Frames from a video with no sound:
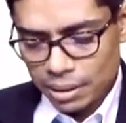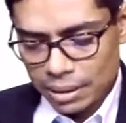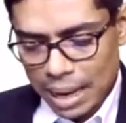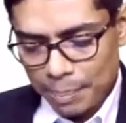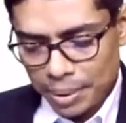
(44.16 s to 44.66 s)

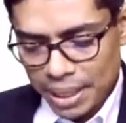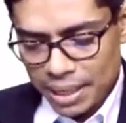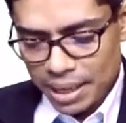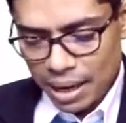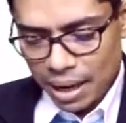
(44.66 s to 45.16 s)

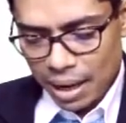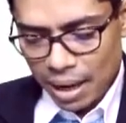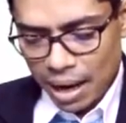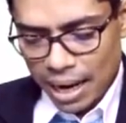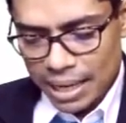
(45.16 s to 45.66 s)
rapid
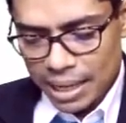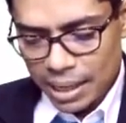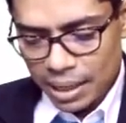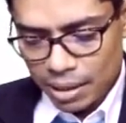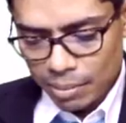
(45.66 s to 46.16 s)
eye
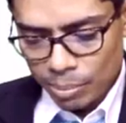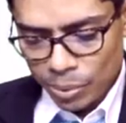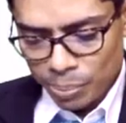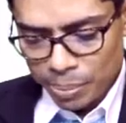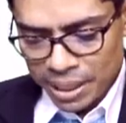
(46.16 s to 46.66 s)

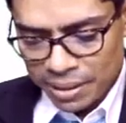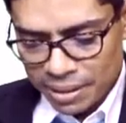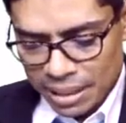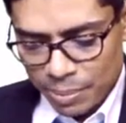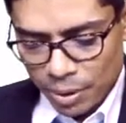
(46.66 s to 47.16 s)
movement
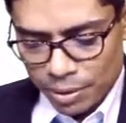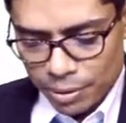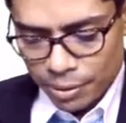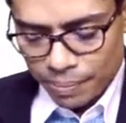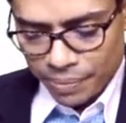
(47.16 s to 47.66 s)
sleep
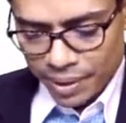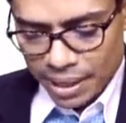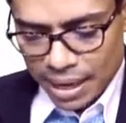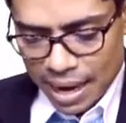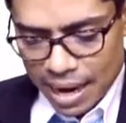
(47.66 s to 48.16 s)
also,
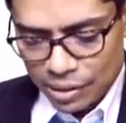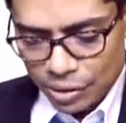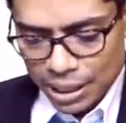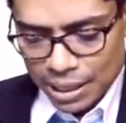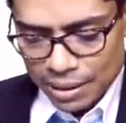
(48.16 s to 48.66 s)
as
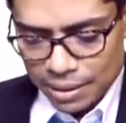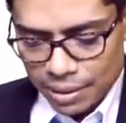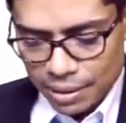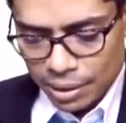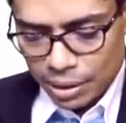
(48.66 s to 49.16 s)
well as
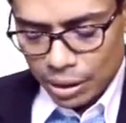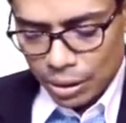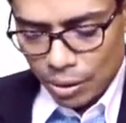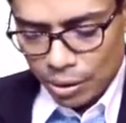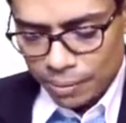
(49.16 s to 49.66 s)

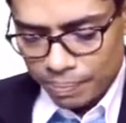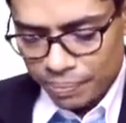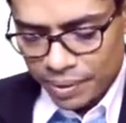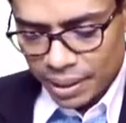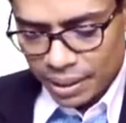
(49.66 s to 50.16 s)

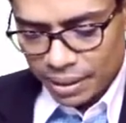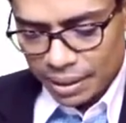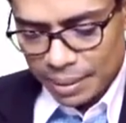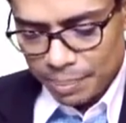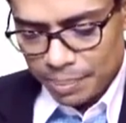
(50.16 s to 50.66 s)

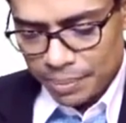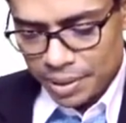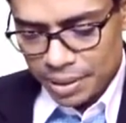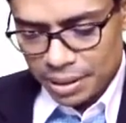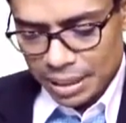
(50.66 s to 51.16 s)
non-REM
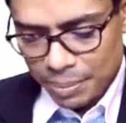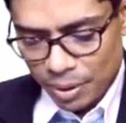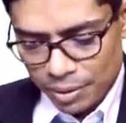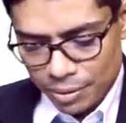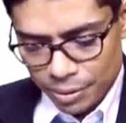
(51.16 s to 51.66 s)
sleep
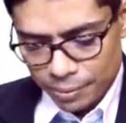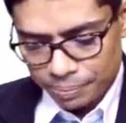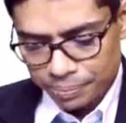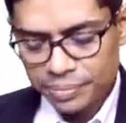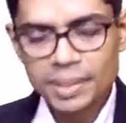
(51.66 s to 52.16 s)
also.
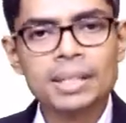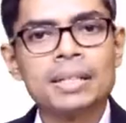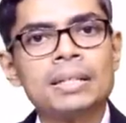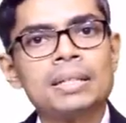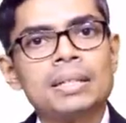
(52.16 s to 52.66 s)

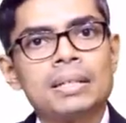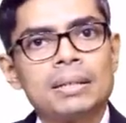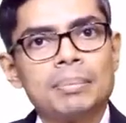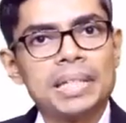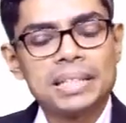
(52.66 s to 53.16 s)

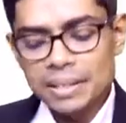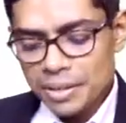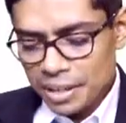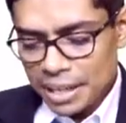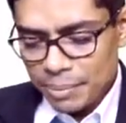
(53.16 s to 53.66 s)
But the
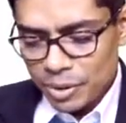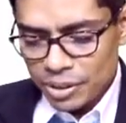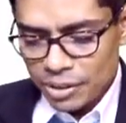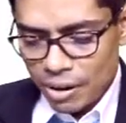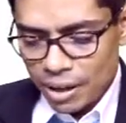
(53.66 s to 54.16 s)
dream which
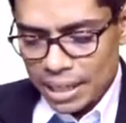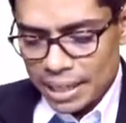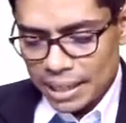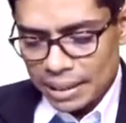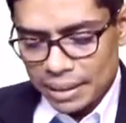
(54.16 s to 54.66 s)
is
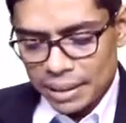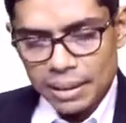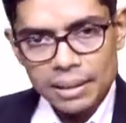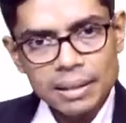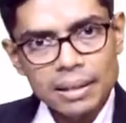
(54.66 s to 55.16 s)
occurring in
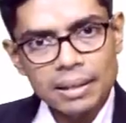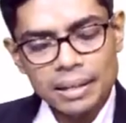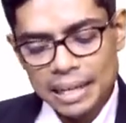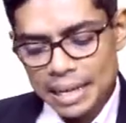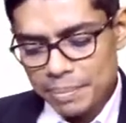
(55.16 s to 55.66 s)
the
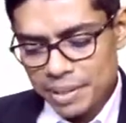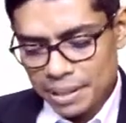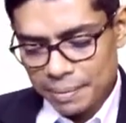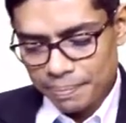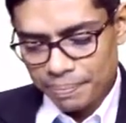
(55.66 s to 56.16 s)
REM
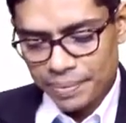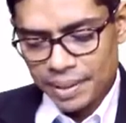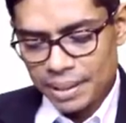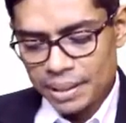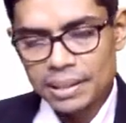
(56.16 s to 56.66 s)
sleep
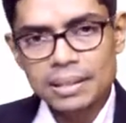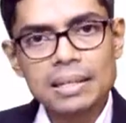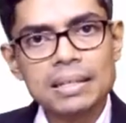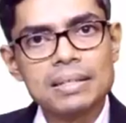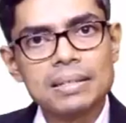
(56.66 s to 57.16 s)

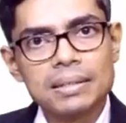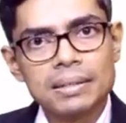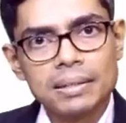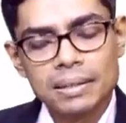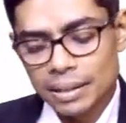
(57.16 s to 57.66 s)
is
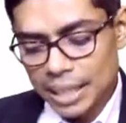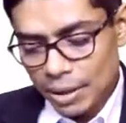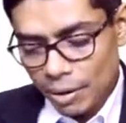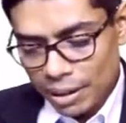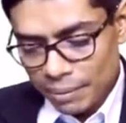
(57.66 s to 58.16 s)

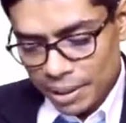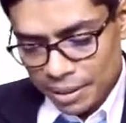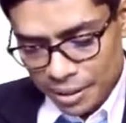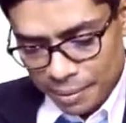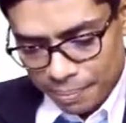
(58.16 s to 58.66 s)
recallable
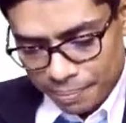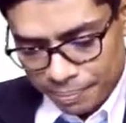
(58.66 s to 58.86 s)
dream.